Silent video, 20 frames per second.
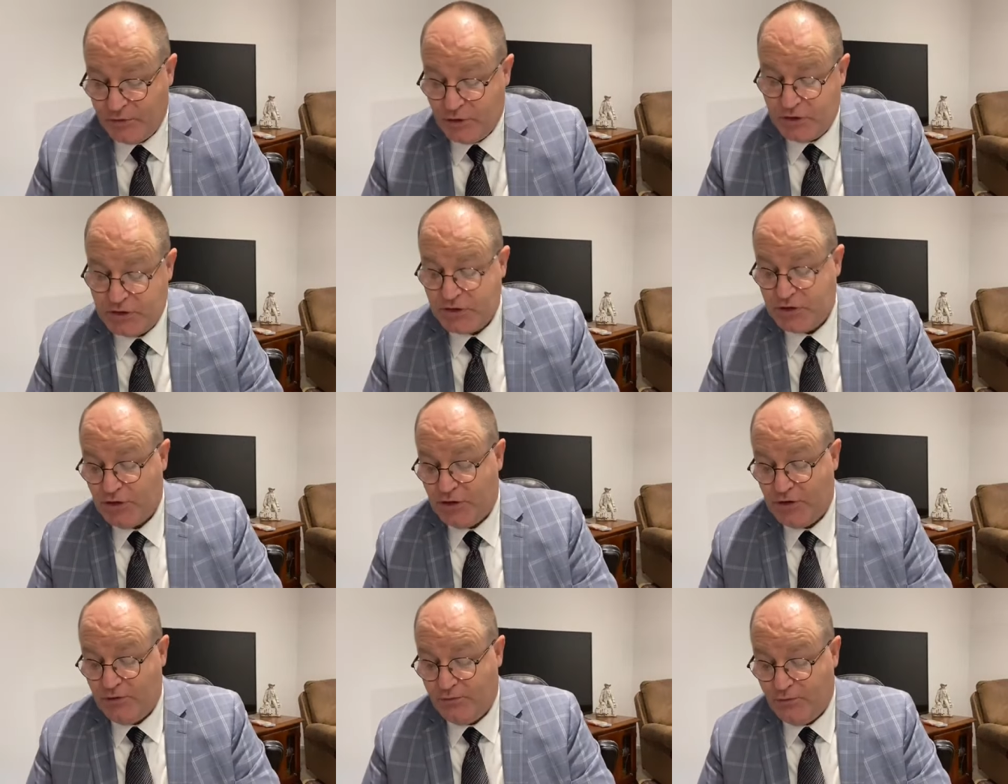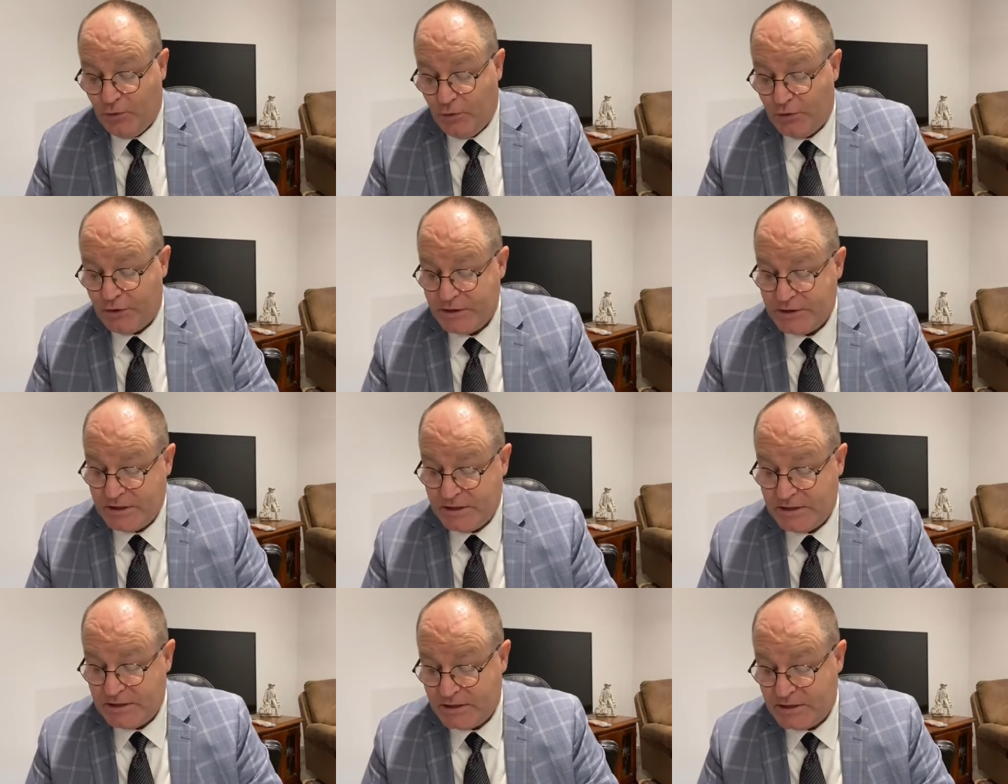Verse 34, it
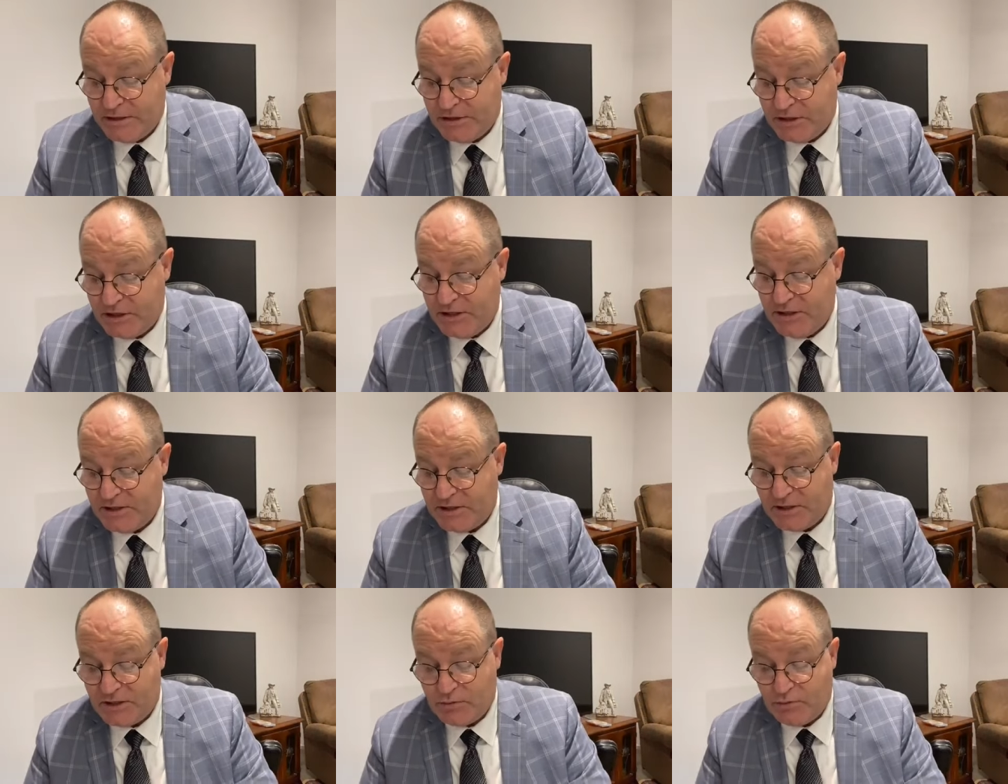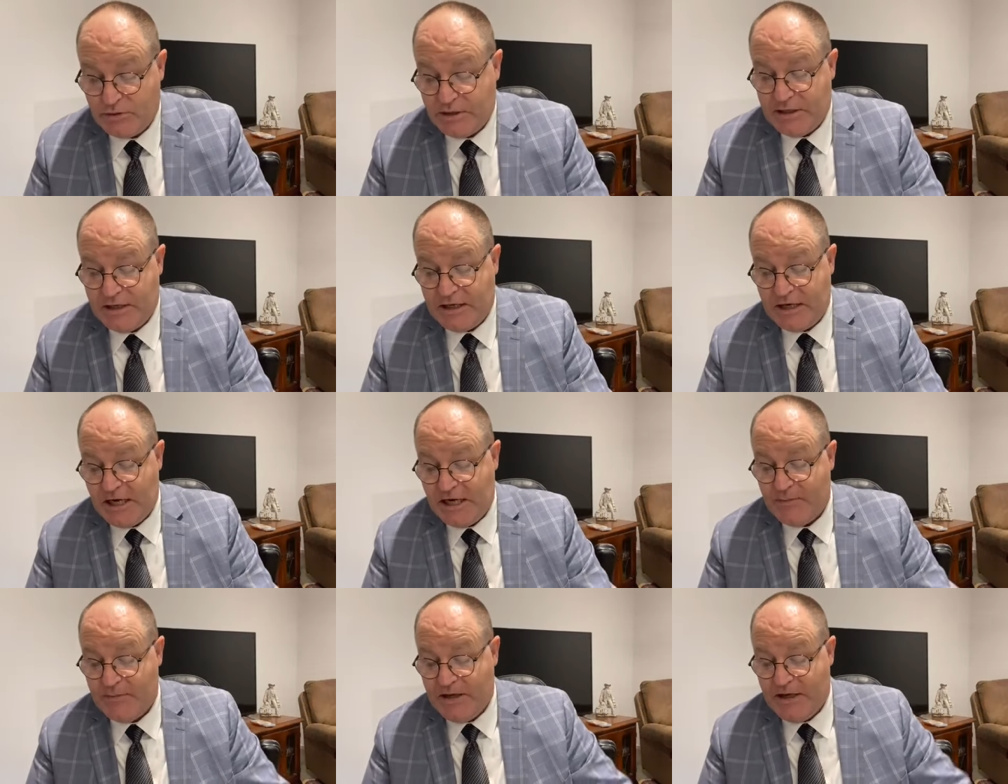says, And Jesus, when he
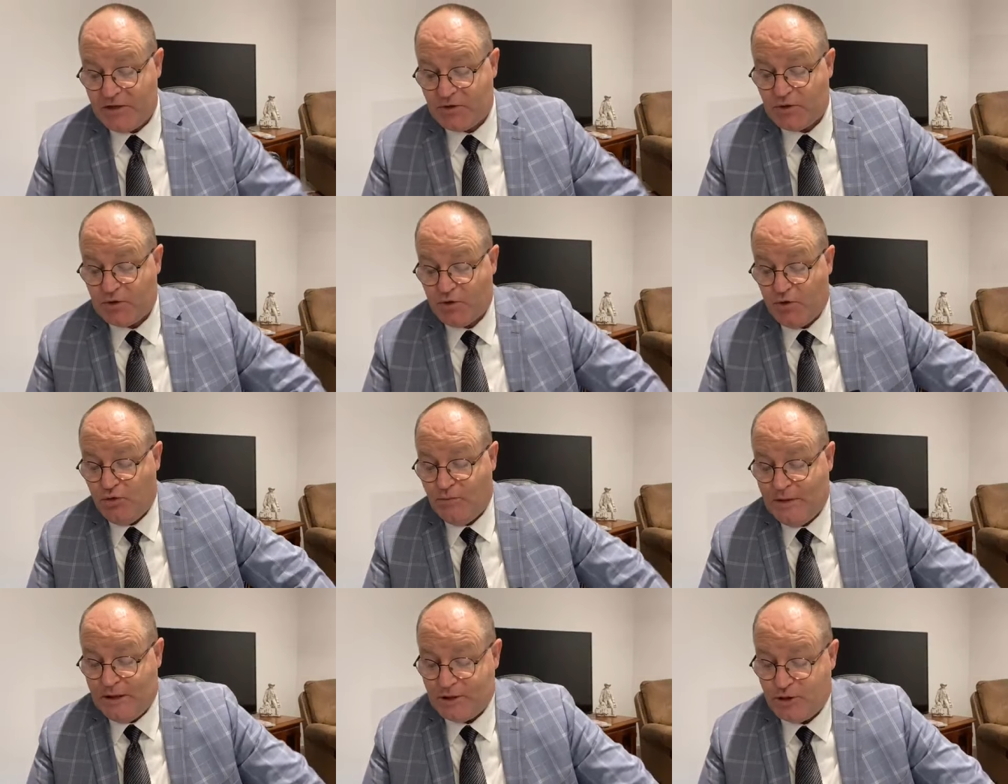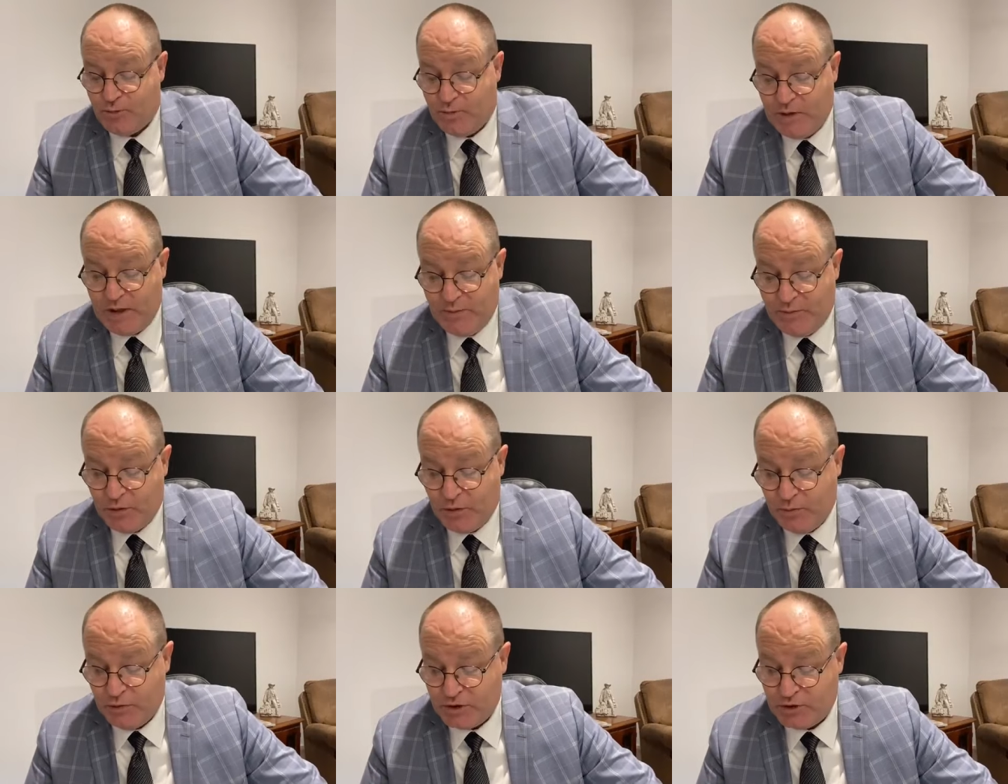came out, saw much
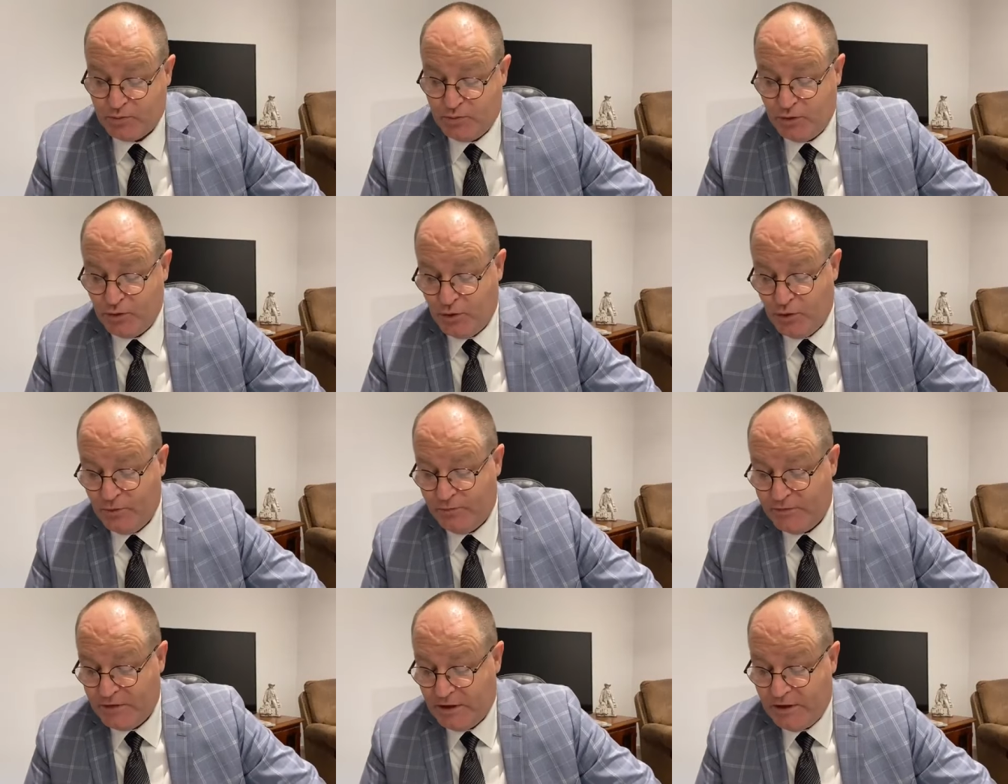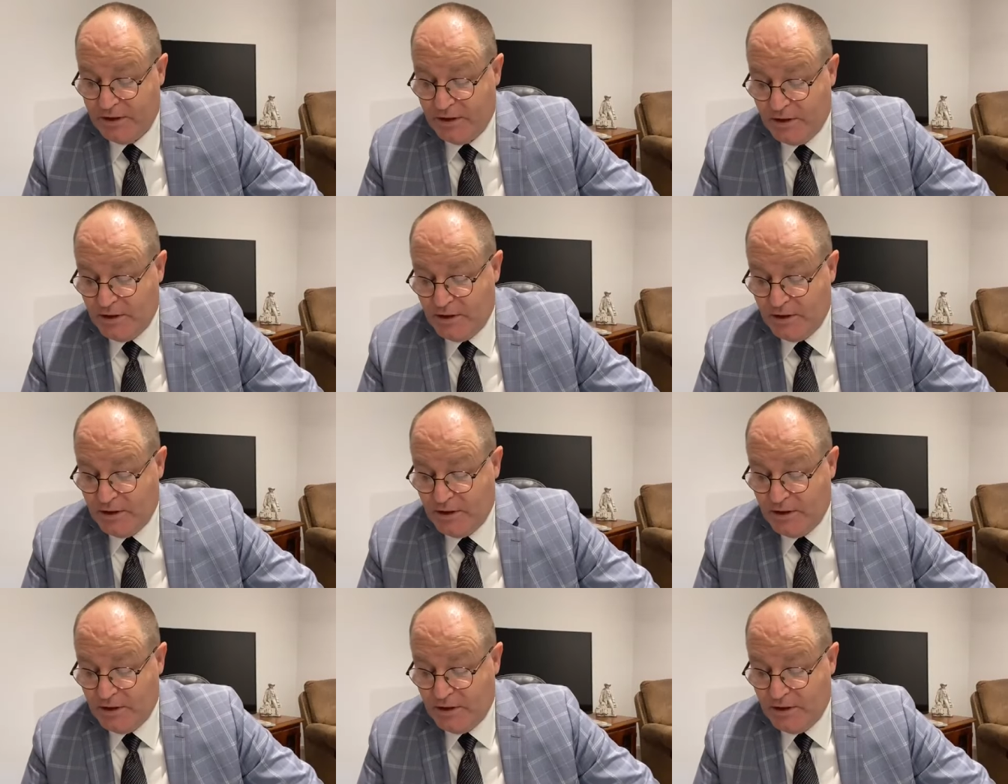people and was moved